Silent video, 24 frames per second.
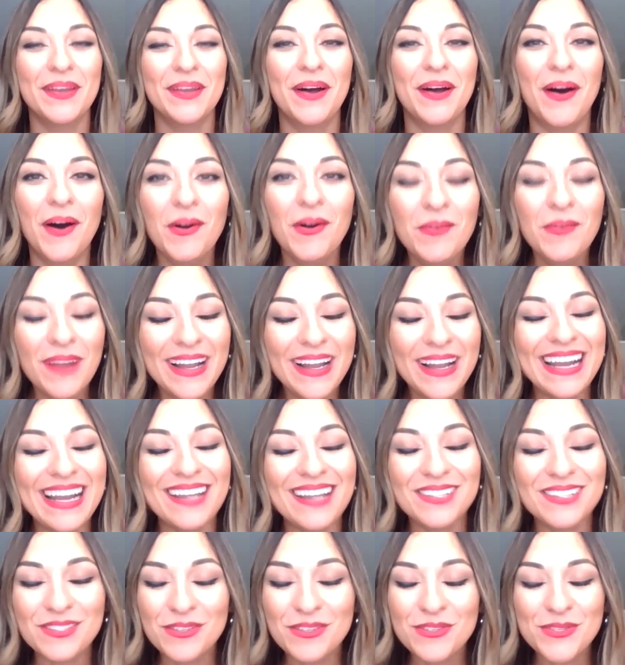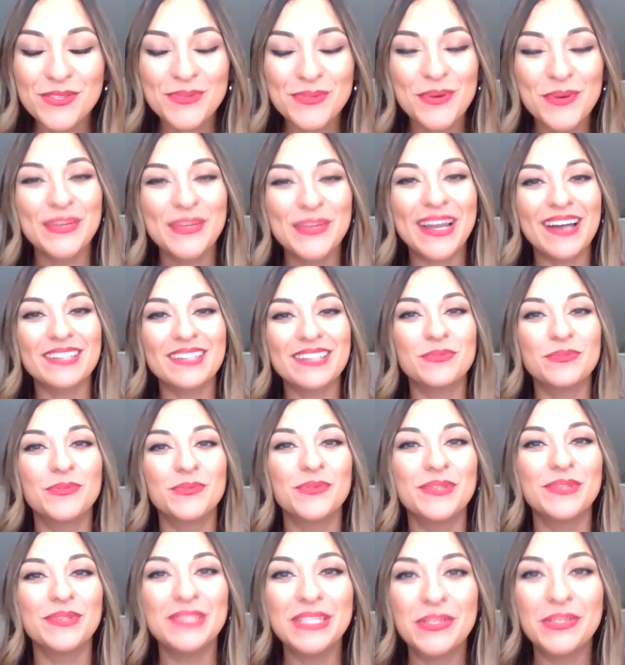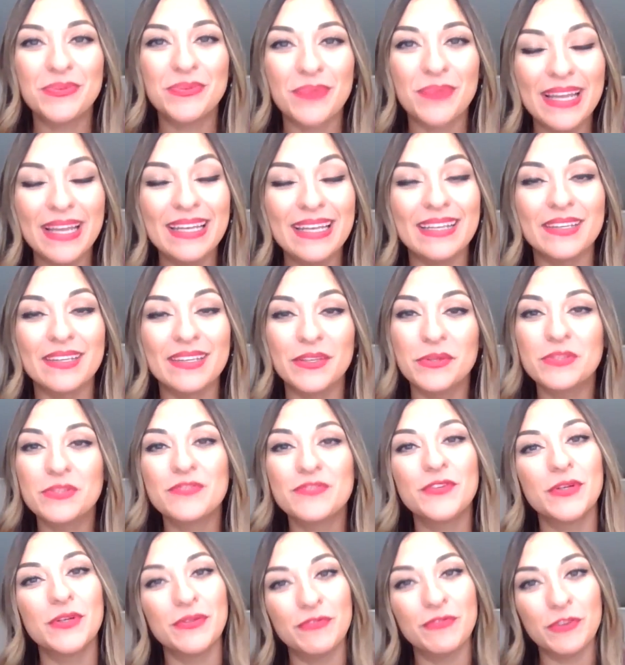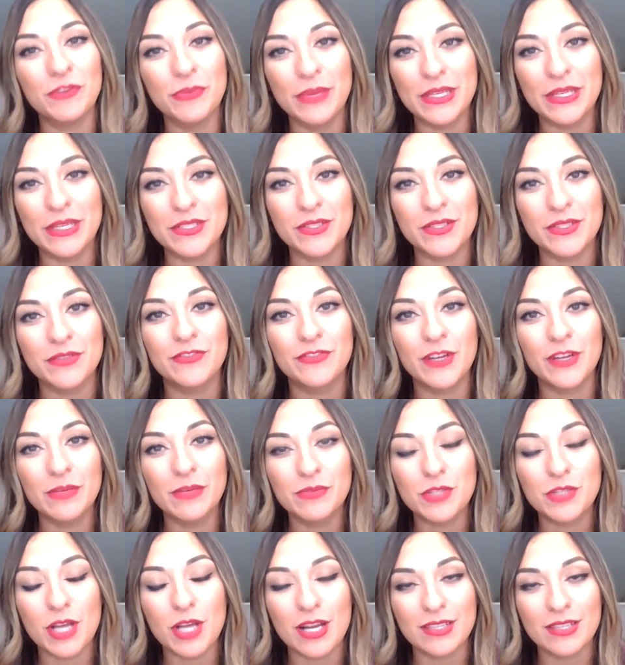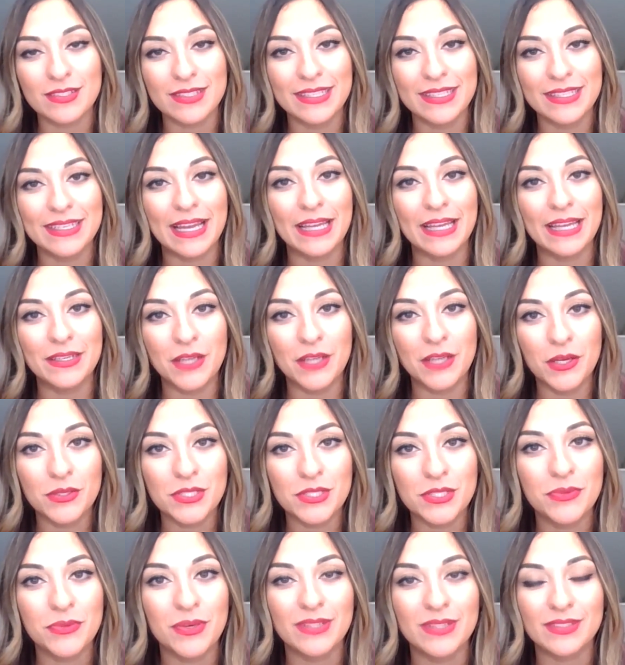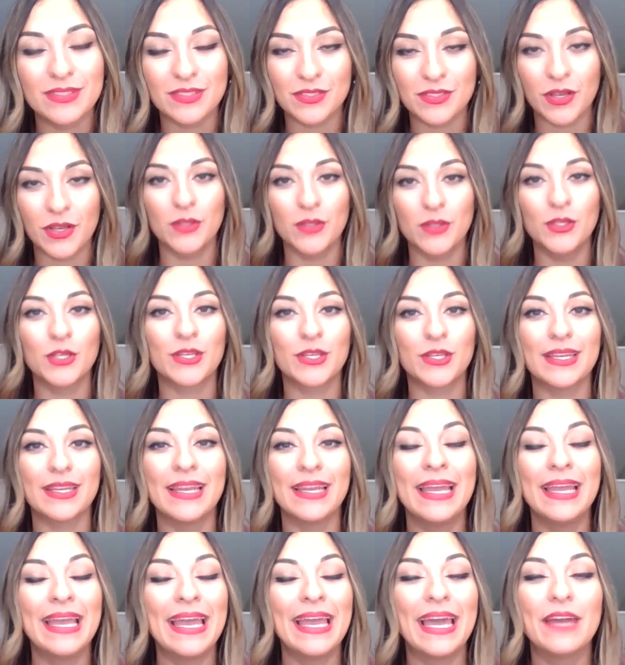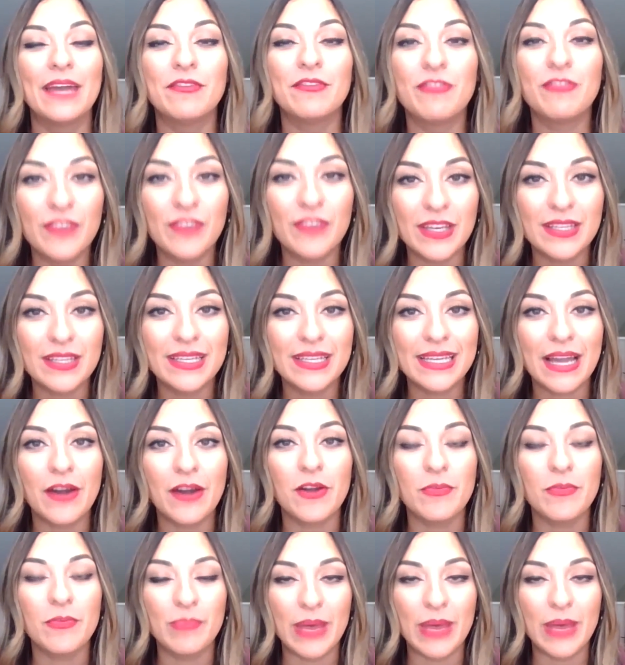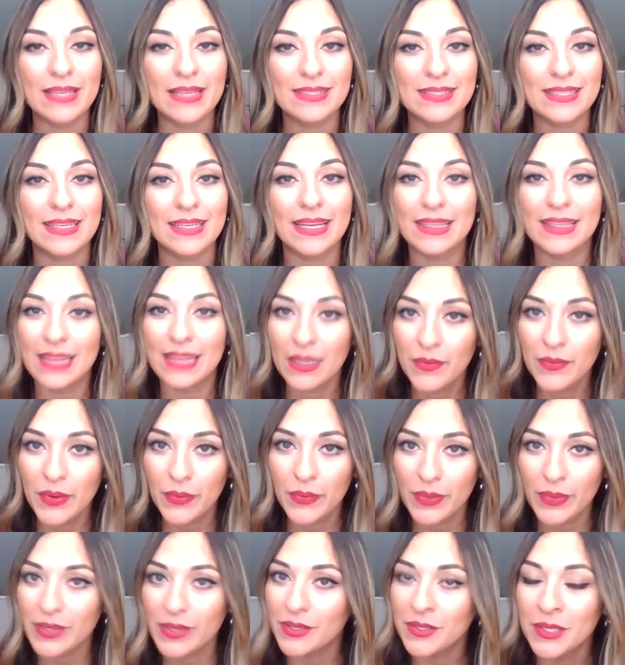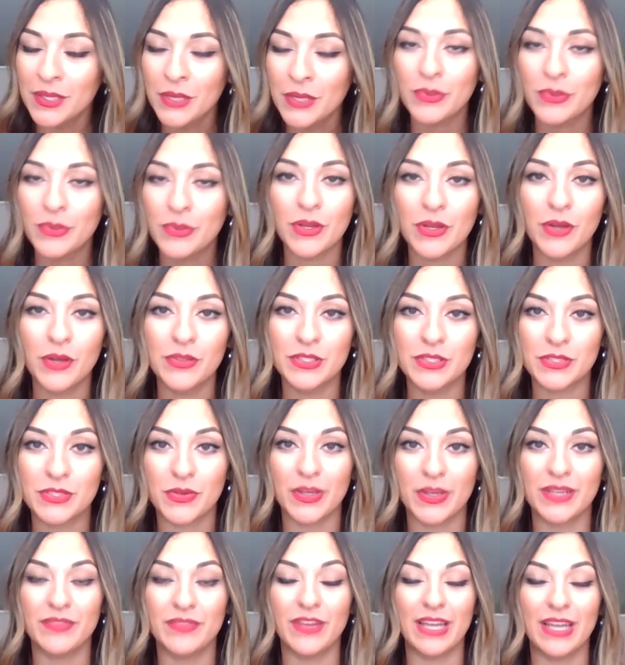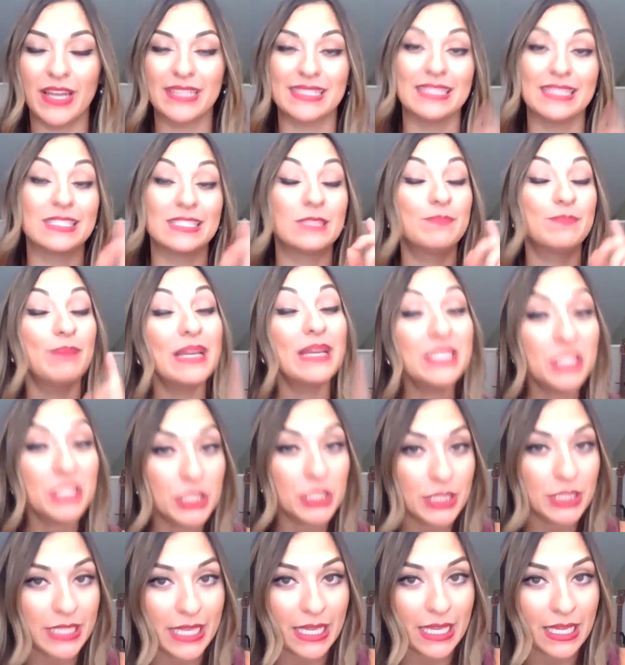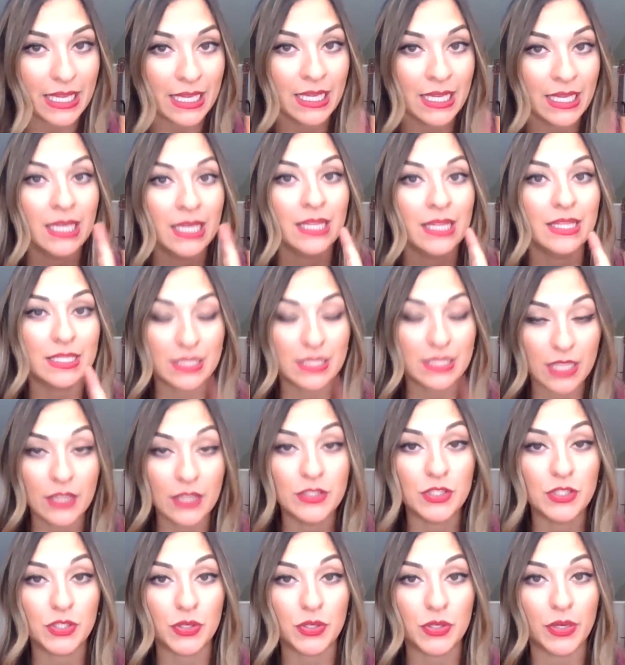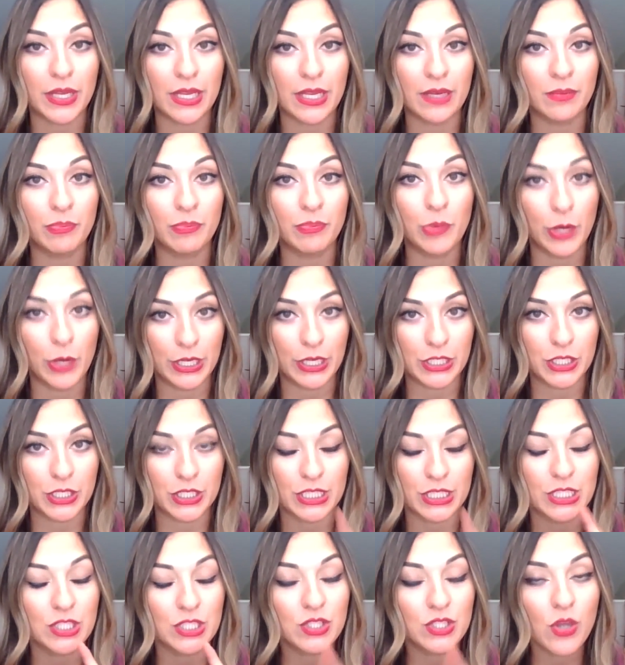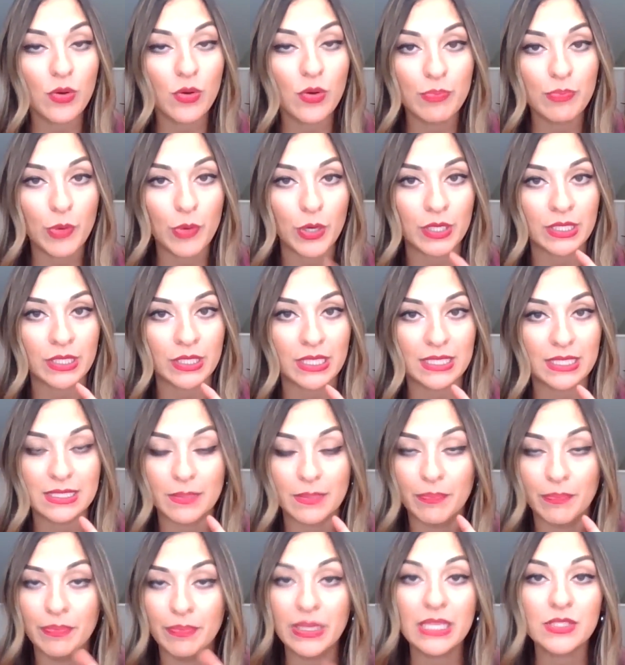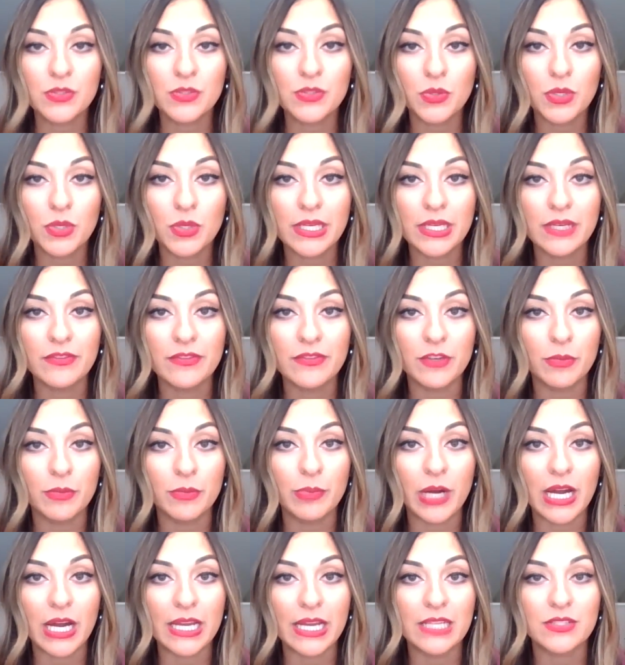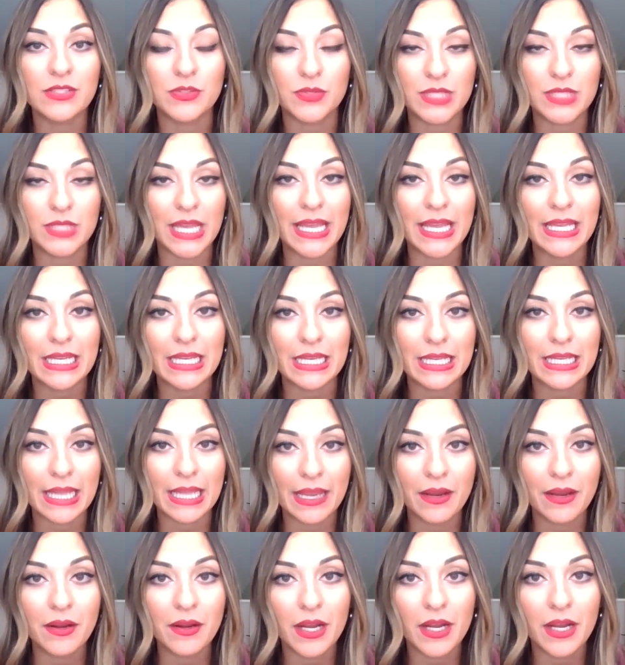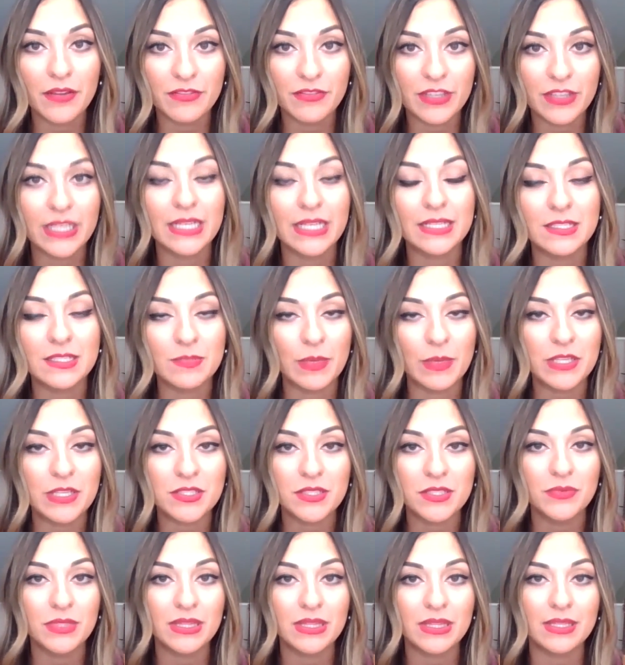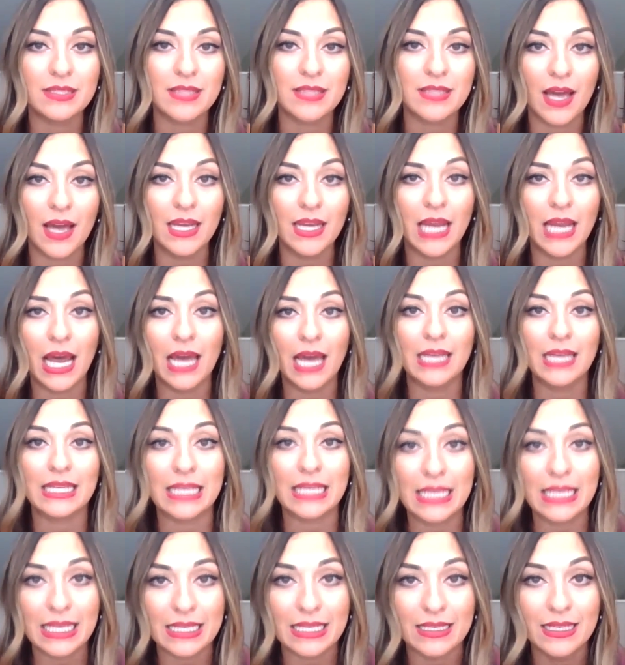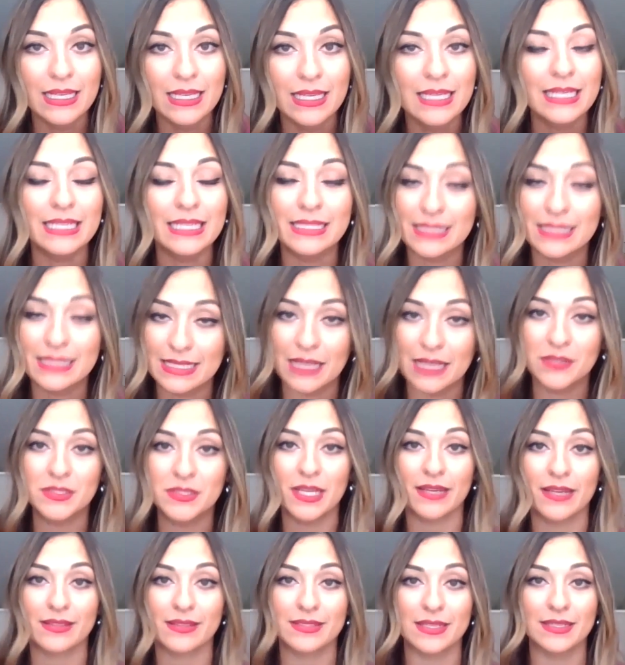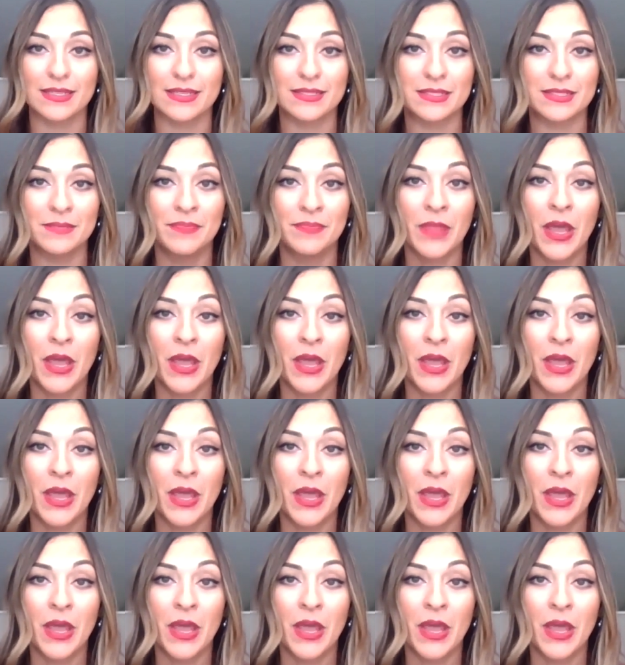All right, as usual, we got some really great and useful information from Joslyn. I know she wants us all looking and feeling our best, and I think we will with all this great advice, especially the sunscreen pointer. It's so important. That's the biggest organ of your body, so take care of it, especially with this hot, hot heat in South Texas.